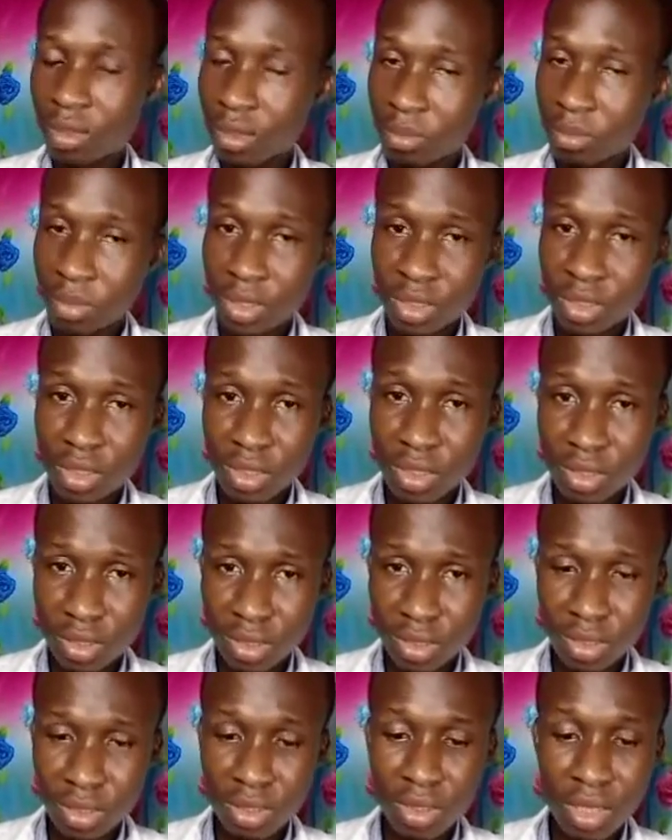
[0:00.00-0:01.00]
Medications
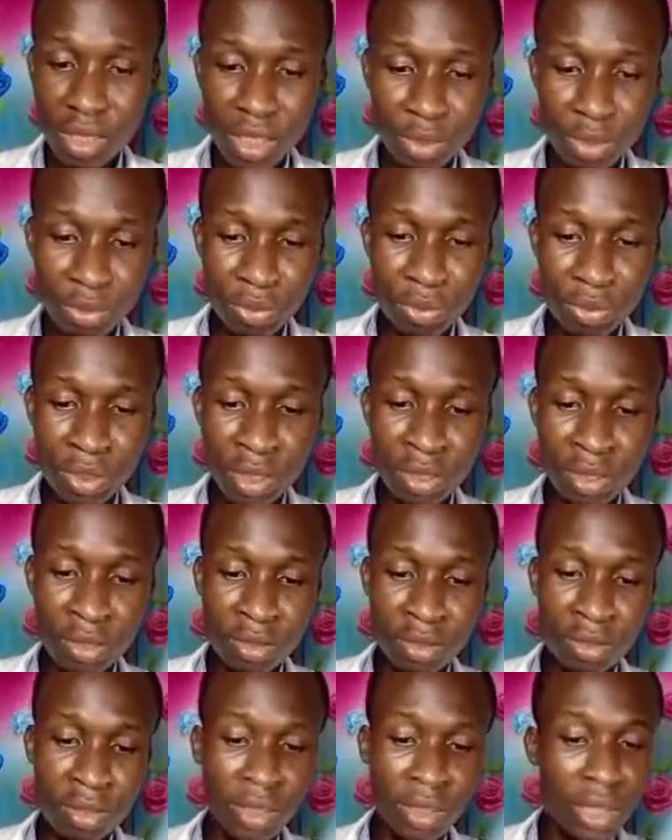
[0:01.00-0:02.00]
such as
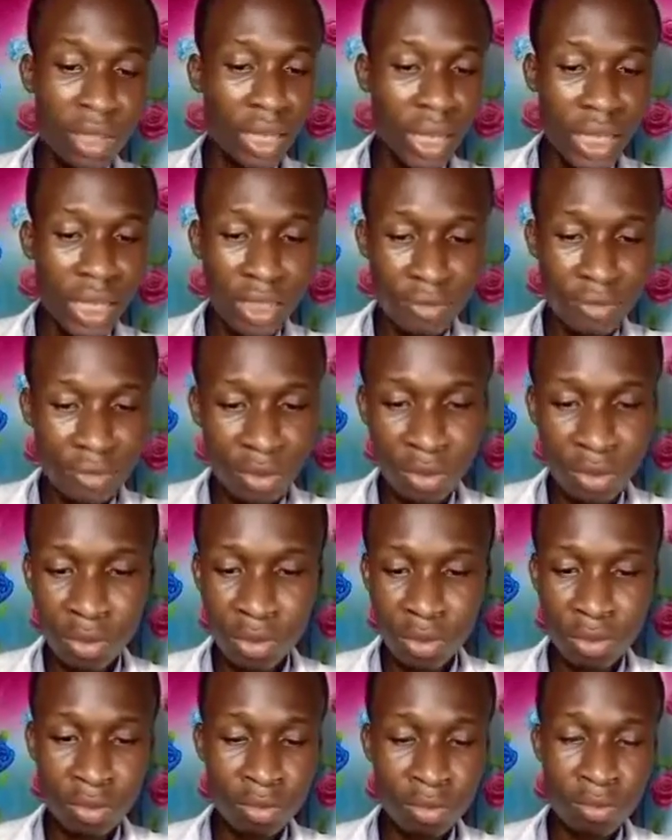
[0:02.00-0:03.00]
aspirin,
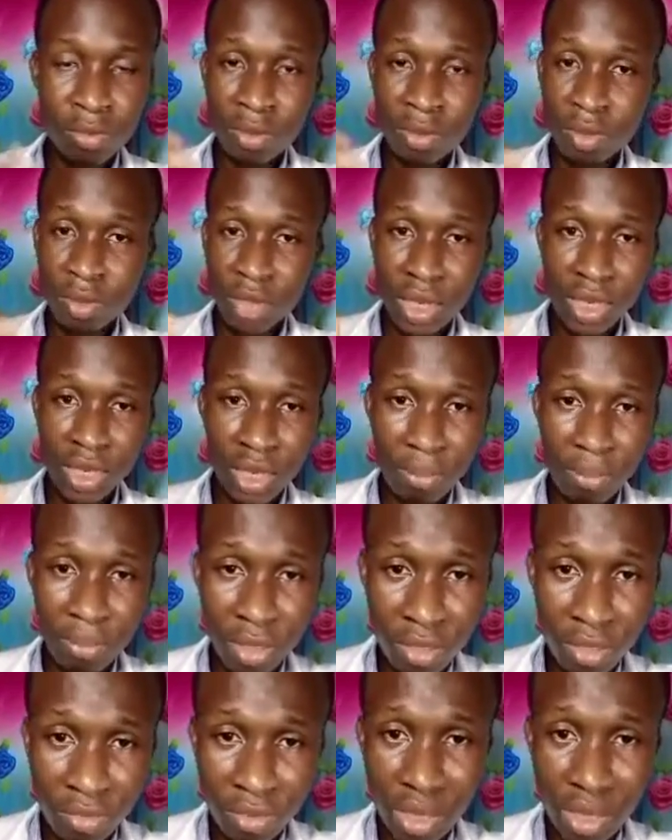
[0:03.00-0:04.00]
Advil, other
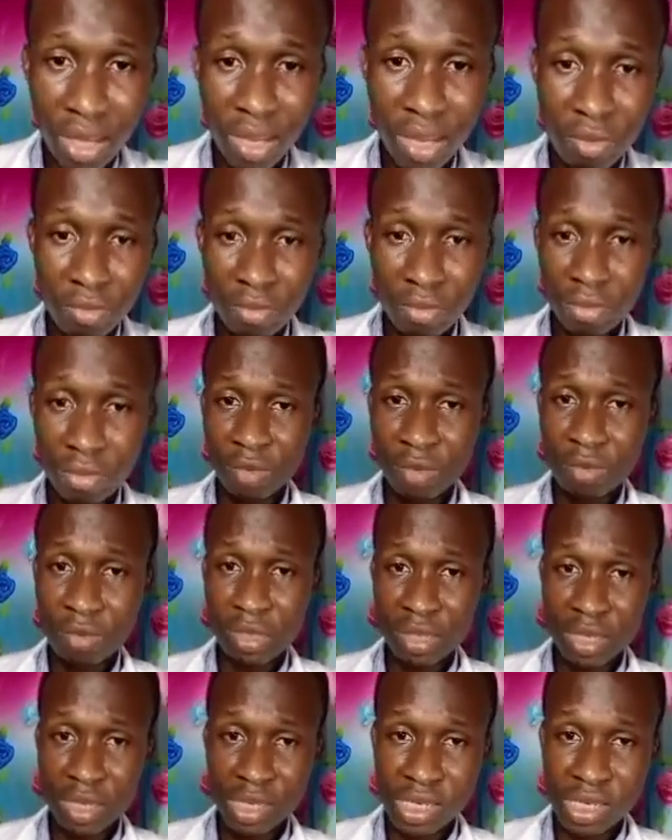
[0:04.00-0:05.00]
pain relief
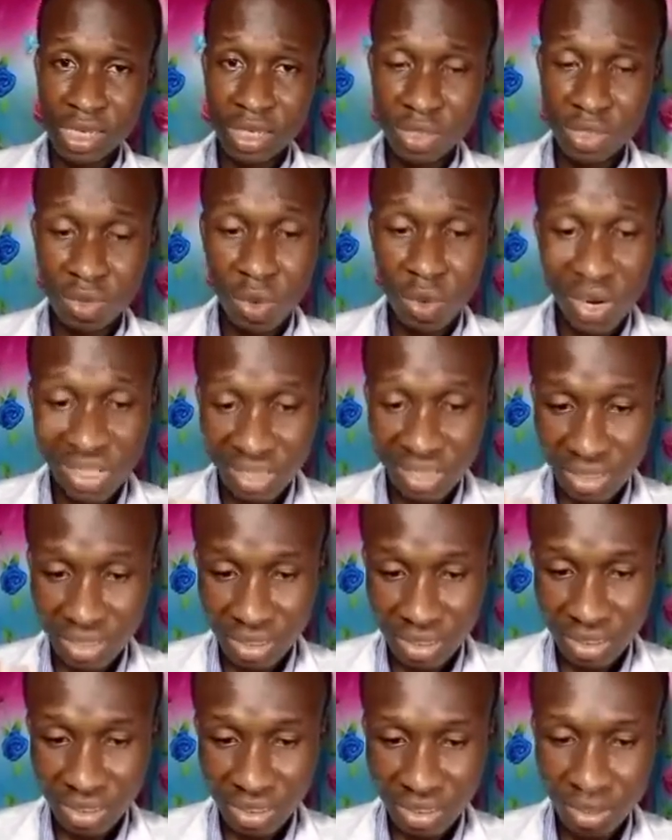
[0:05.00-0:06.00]
medications or
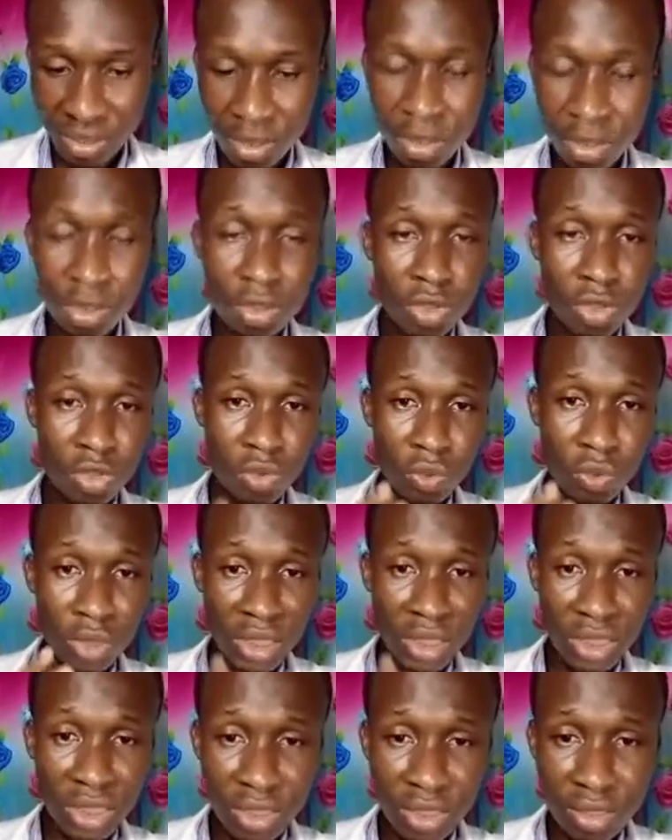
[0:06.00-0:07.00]
analgesic to
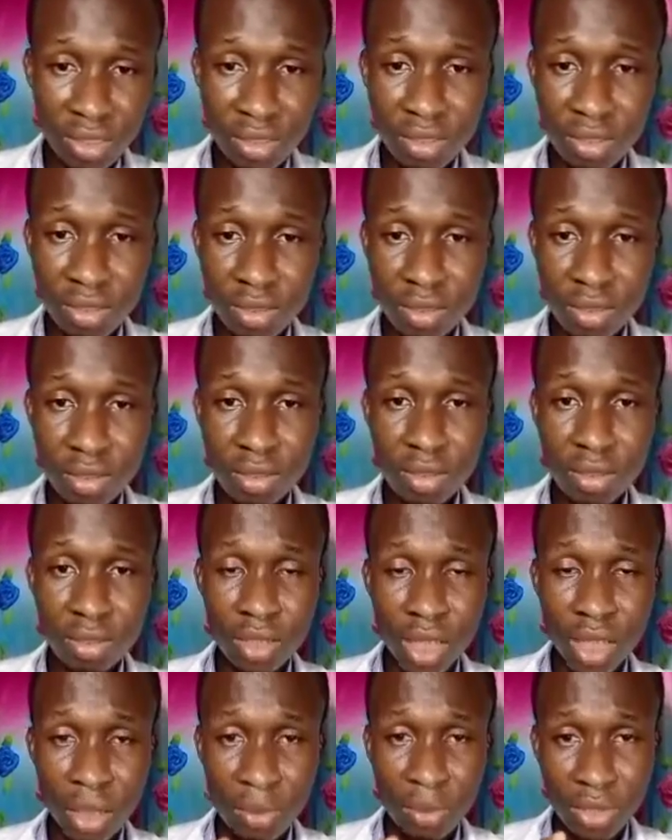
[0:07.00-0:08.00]

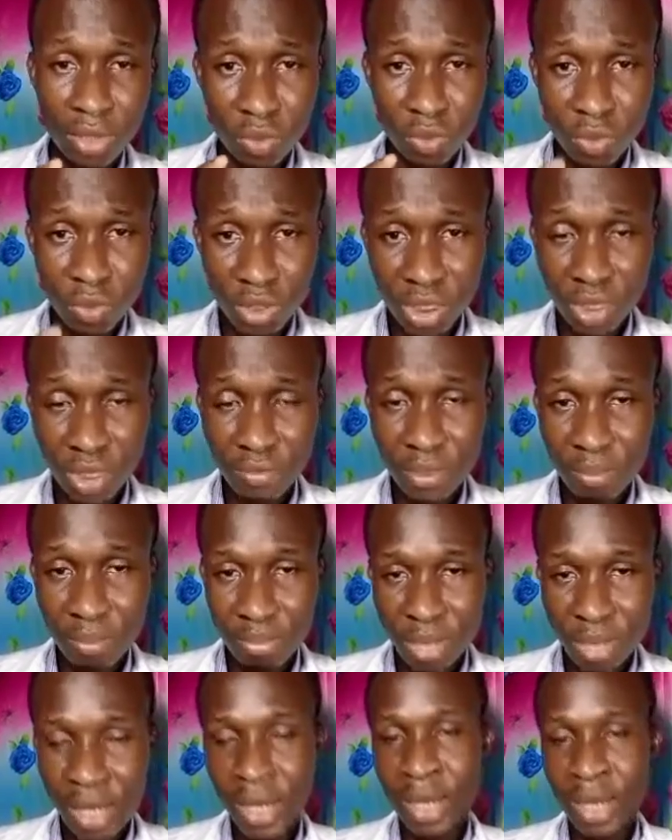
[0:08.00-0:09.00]
relieve the
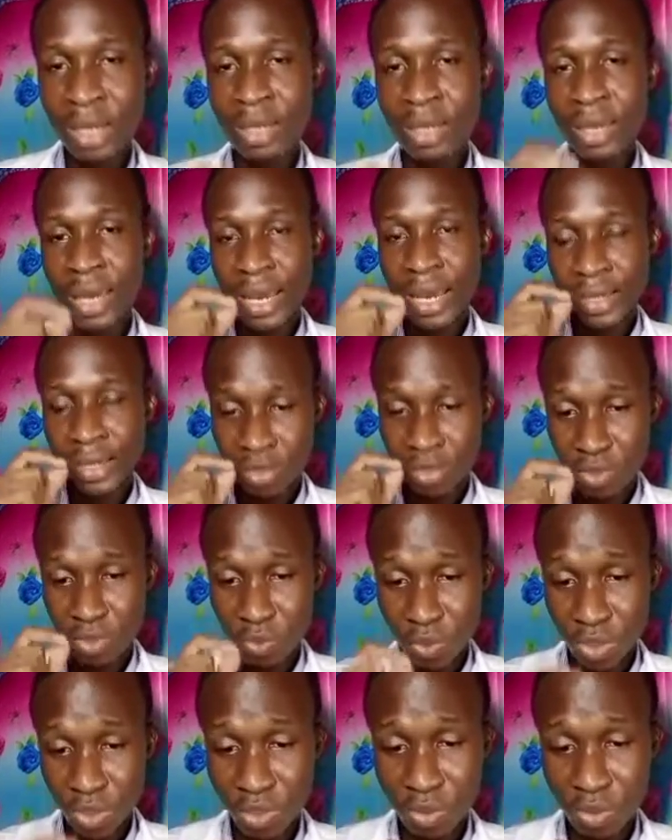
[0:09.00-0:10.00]
pain and then to
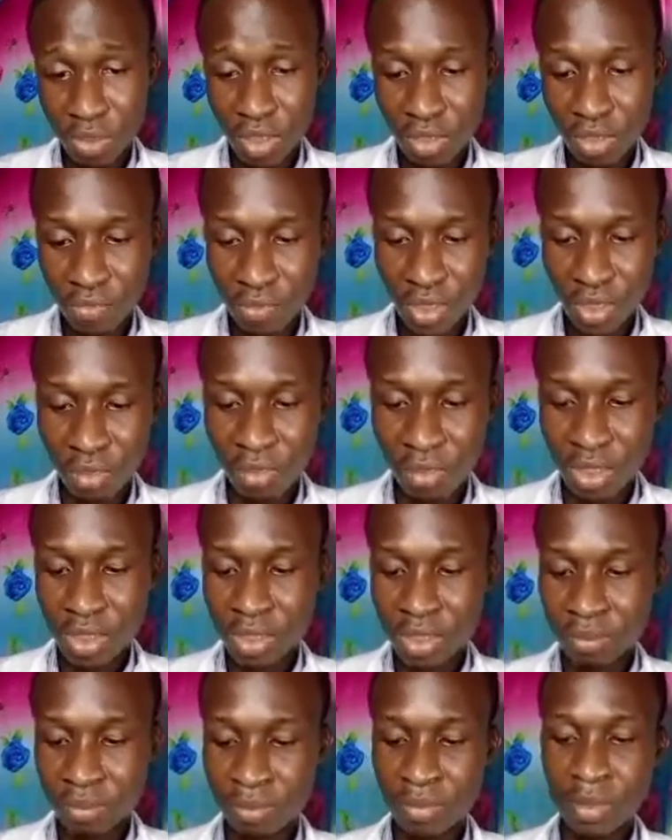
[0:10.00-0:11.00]
reduce the inflammation.